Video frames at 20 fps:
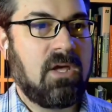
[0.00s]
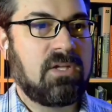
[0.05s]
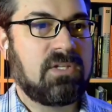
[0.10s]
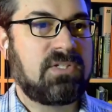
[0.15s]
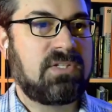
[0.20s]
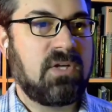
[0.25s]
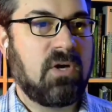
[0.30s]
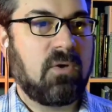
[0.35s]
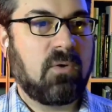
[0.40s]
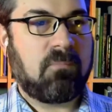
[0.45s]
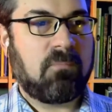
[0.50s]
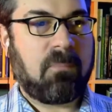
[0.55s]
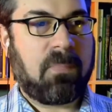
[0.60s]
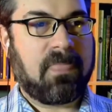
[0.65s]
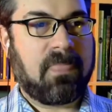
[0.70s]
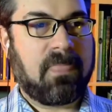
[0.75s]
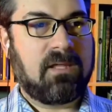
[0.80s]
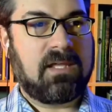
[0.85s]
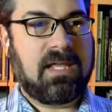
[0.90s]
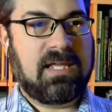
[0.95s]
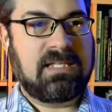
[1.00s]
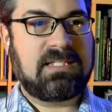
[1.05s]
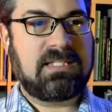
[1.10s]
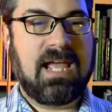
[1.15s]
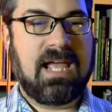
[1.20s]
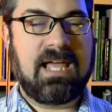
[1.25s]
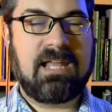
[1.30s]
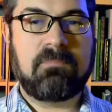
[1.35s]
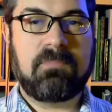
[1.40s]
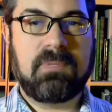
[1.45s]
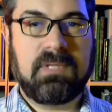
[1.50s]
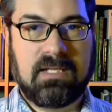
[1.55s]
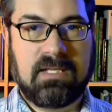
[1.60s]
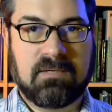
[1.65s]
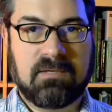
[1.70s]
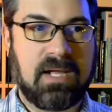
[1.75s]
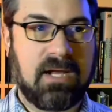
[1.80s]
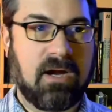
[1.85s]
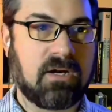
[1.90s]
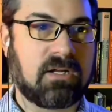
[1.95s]
So In 10b
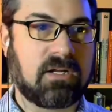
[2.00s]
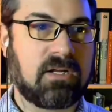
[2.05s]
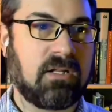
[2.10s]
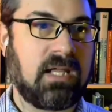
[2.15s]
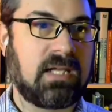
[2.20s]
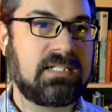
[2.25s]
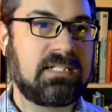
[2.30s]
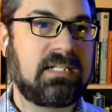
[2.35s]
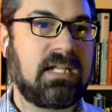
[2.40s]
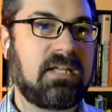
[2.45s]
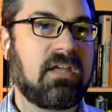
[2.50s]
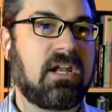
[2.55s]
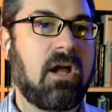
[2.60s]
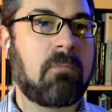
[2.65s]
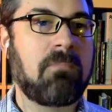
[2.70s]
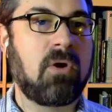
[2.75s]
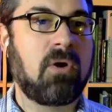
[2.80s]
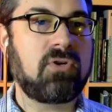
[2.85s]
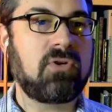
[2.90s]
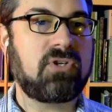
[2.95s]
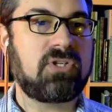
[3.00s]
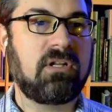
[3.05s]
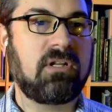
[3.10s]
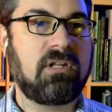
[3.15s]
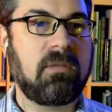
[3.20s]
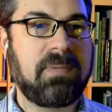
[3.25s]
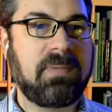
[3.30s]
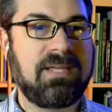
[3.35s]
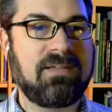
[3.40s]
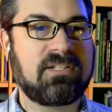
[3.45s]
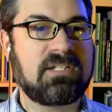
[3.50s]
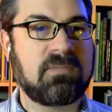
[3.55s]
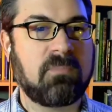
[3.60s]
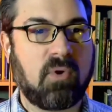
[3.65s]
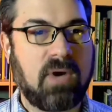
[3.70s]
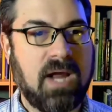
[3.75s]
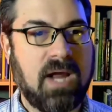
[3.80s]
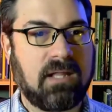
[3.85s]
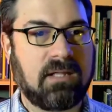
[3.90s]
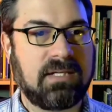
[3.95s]
in my article, I say that emotional appeals to
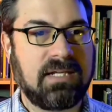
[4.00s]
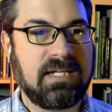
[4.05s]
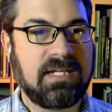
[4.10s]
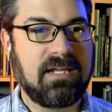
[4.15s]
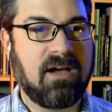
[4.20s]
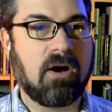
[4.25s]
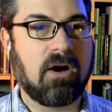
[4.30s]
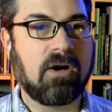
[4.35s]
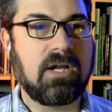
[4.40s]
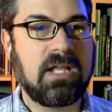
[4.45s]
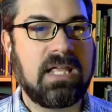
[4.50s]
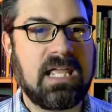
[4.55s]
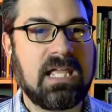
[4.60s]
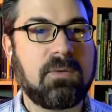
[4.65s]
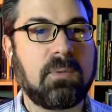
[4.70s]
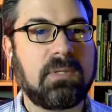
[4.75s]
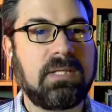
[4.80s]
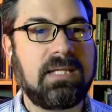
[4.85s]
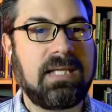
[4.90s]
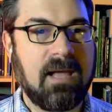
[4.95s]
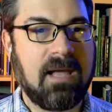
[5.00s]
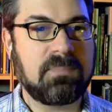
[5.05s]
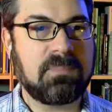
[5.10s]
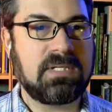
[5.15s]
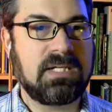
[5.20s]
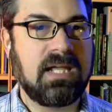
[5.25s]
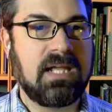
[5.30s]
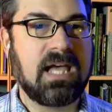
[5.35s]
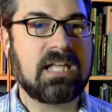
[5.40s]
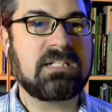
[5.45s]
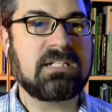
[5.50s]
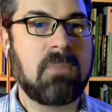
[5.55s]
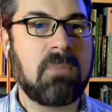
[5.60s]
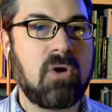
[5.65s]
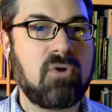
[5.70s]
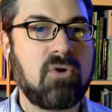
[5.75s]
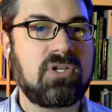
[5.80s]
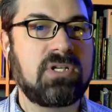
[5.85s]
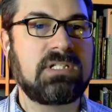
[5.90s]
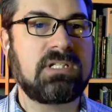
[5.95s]
morality are equally empty as
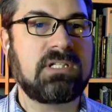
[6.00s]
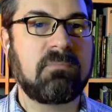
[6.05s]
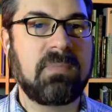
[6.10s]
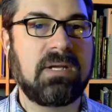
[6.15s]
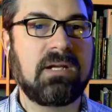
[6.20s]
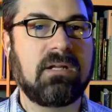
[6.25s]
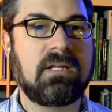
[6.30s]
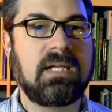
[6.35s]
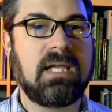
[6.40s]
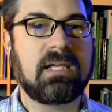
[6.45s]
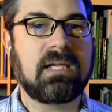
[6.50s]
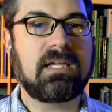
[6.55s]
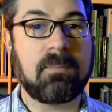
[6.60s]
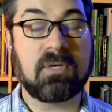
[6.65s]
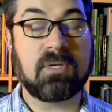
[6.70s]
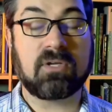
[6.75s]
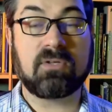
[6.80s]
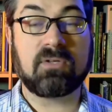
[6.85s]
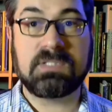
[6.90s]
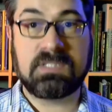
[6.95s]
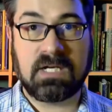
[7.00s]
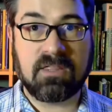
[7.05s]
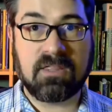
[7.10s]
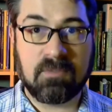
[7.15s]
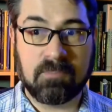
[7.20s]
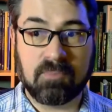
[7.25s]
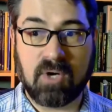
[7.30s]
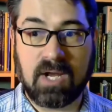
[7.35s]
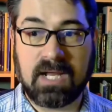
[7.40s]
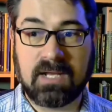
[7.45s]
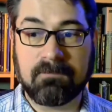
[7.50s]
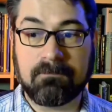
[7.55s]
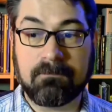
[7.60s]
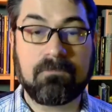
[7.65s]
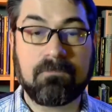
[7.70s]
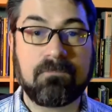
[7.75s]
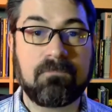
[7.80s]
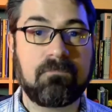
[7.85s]
emotions are merely a chemical state of the brain.